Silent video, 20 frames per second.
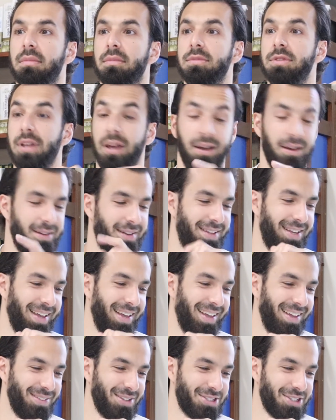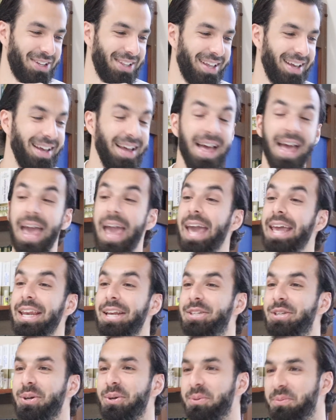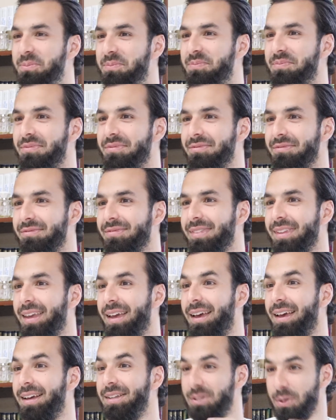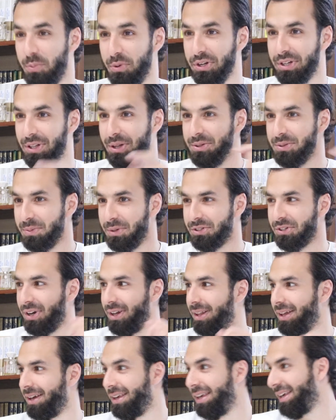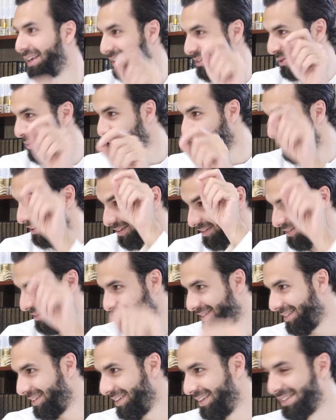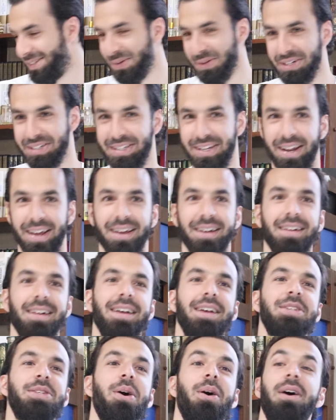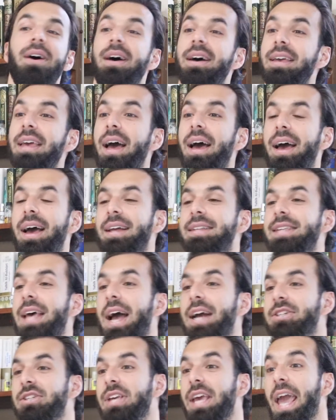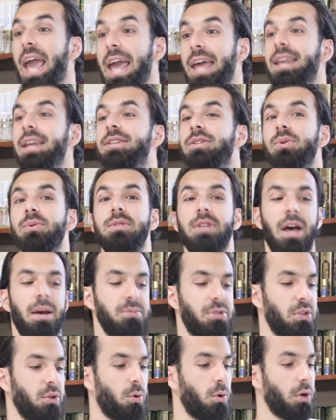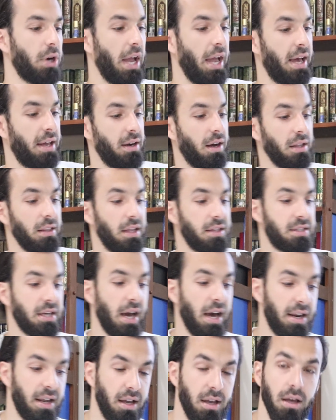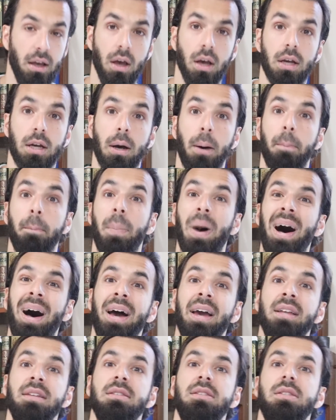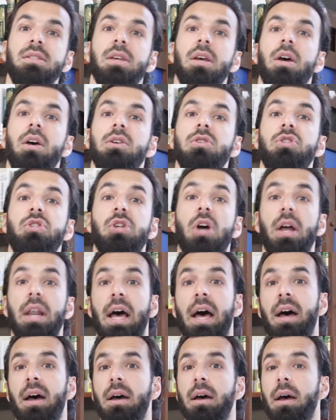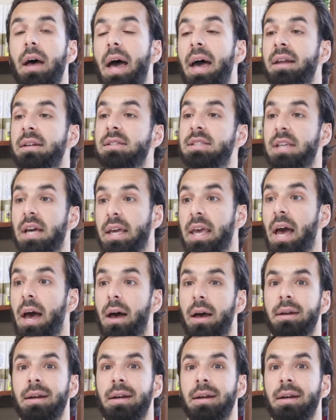MashaAllah. 82. So pretty close, mashaAllah. He's the winner. He's the winner today. So yeah, it's actually 82 times in the Qur'an Allah Ta'ala combines salah and zakah.